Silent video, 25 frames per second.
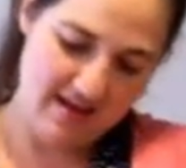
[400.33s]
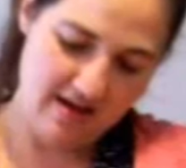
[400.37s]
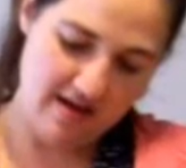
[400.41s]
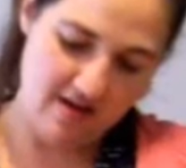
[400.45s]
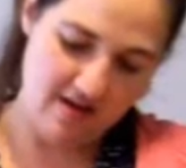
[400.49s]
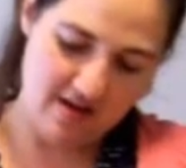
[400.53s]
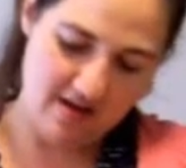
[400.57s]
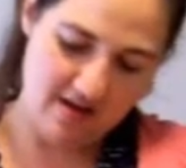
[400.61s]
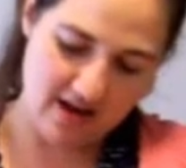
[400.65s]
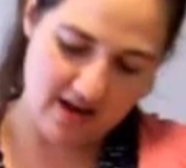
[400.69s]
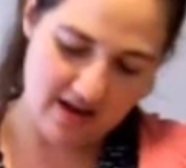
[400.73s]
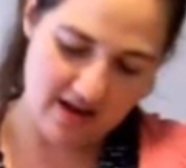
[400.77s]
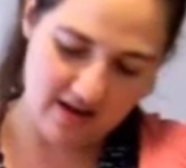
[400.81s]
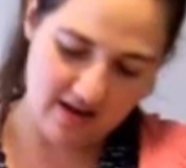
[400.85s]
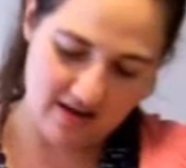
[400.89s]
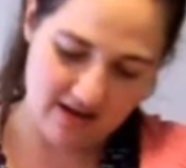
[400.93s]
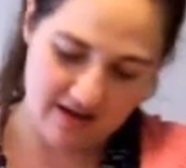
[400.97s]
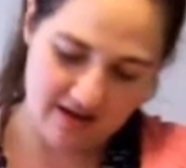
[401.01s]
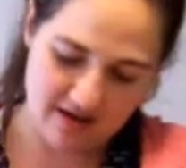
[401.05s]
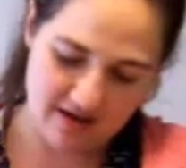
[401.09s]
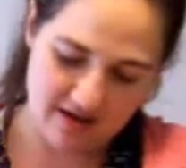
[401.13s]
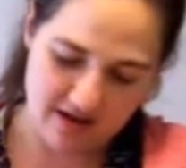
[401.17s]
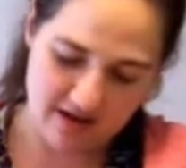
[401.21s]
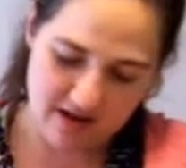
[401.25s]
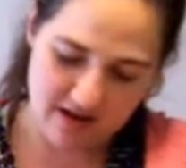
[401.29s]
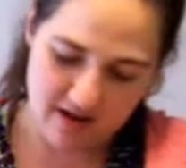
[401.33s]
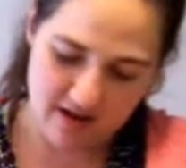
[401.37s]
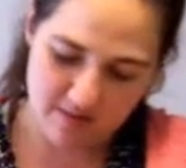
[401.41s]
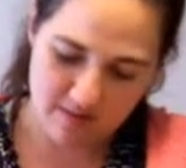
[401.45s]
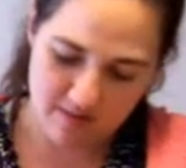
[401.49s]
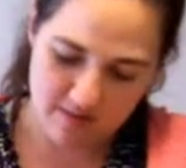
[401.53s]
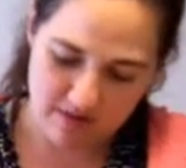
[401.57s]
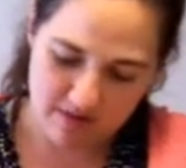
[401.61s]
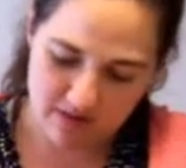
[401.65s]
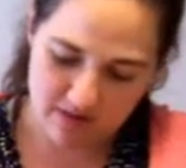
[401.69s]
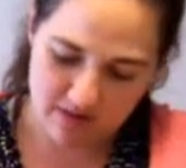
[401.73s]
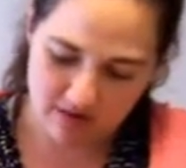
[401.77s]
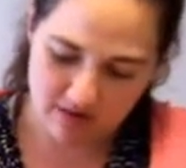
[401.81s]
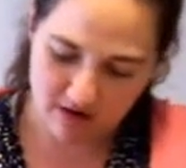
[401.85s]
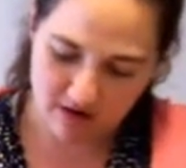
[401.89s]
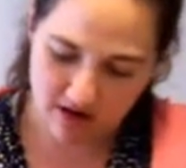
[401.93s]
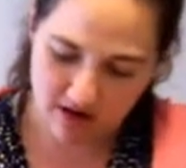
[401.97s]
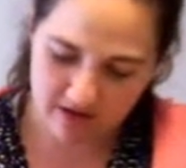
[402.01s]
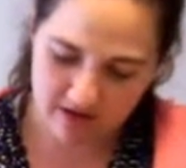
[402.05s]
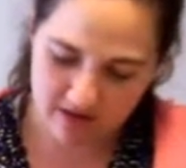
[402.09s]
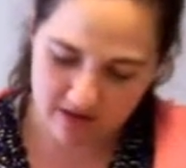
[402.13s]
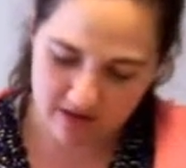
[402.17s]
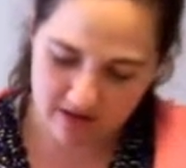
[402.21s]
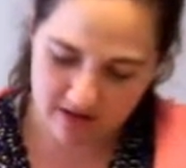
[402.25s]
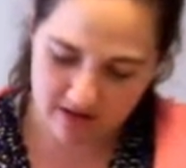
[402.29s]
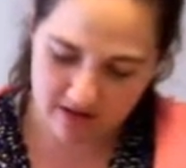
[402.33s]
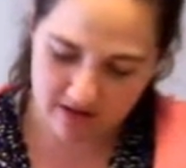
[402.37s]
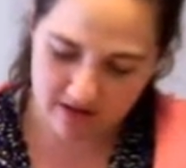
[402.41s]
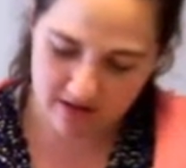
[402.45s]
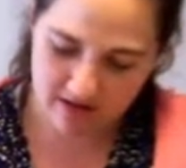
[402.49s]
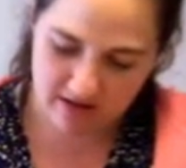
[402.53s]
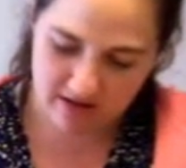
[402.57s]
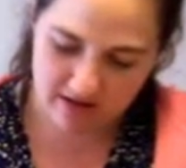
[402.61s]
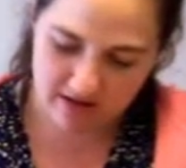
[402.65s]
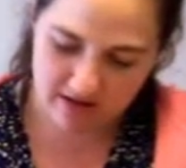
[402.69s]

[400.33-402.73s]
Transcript: Okay, here comes the chocolate.